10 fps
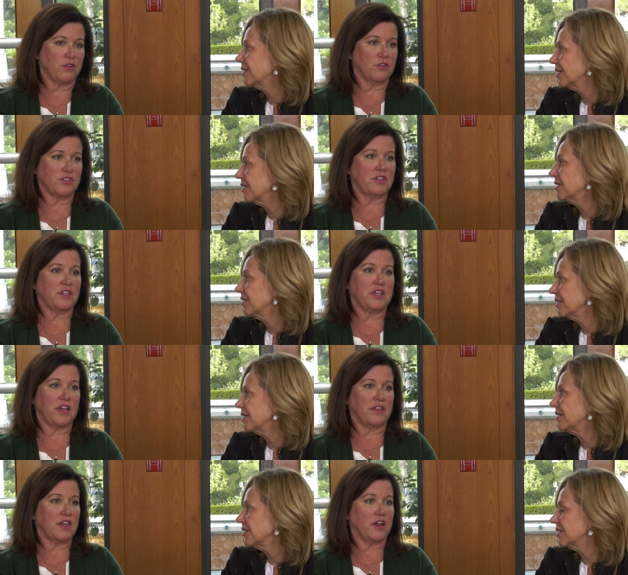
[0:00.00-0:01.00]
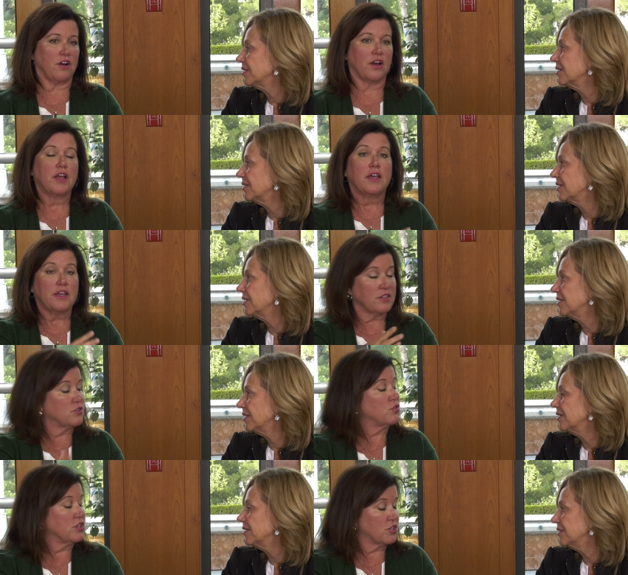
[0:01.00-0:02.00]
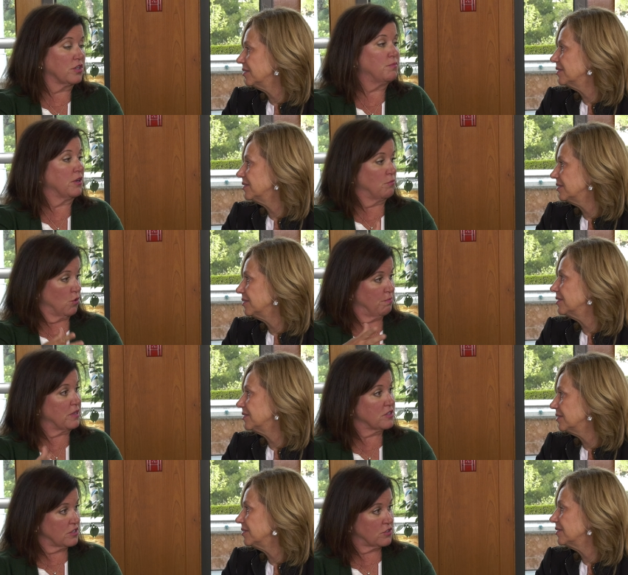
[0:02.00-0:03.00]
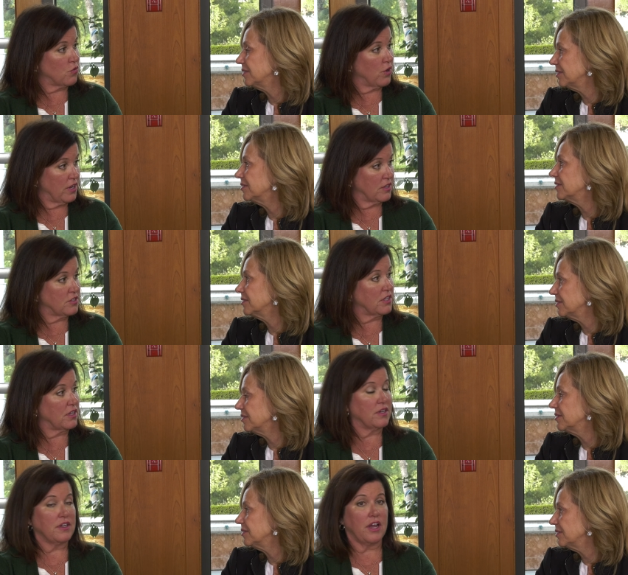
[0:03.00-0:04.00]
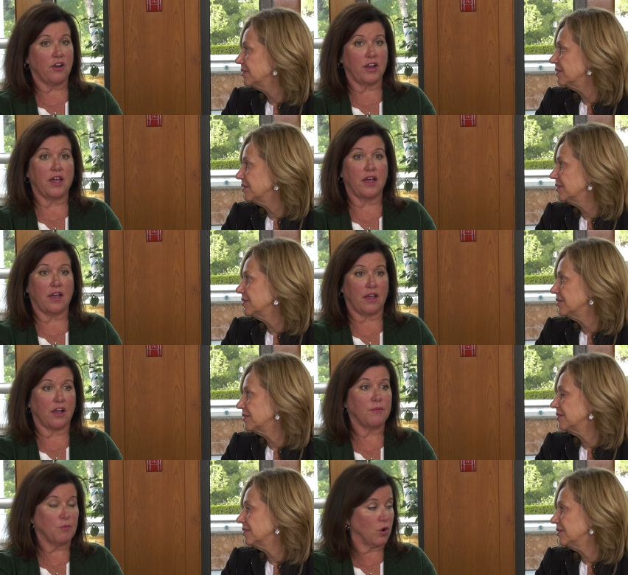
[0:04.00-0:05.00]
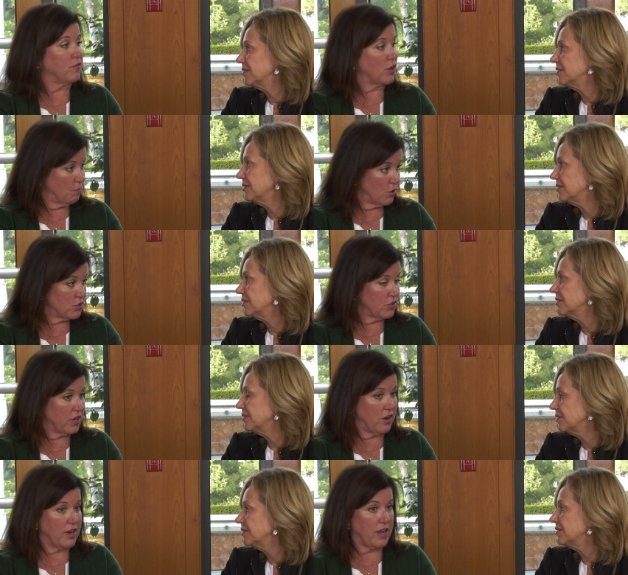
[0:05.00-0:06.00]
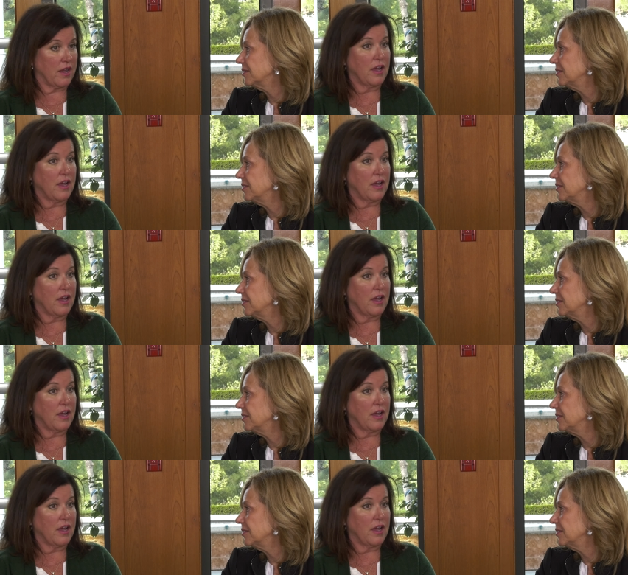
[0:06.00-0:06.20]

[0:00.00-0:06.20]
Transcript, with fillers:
Speaker 1: owners in the there. It has traditionally been a more business oriented area, more of a commercial area.